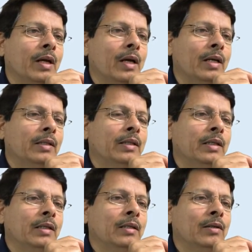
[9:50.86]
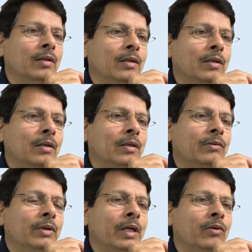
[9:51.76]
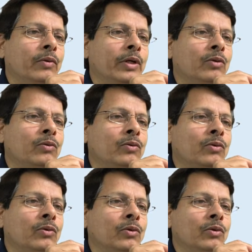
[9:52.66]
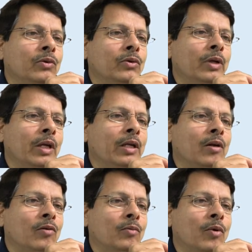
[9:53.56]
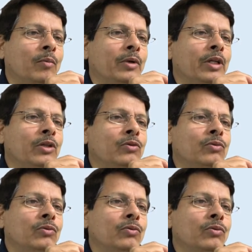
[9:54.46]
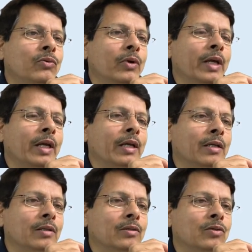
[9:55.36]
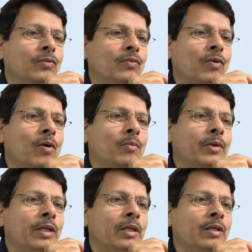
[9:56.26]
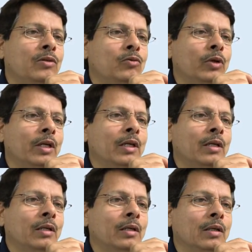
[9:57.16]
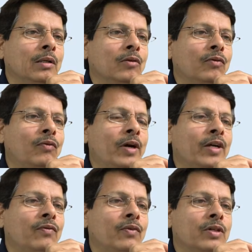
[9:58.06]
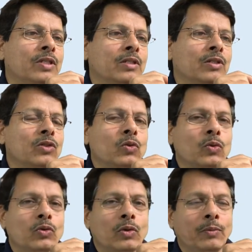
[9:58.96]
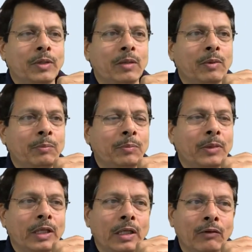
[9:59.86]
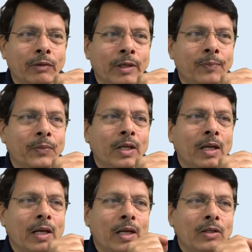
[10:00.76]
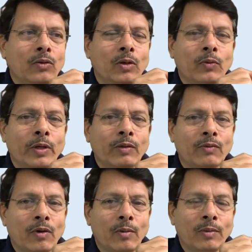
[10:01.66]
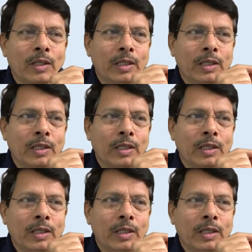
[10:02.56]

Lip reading: and then we are going to A now, from D to A. So from D to A you will find first source of EMF E1, and you are going from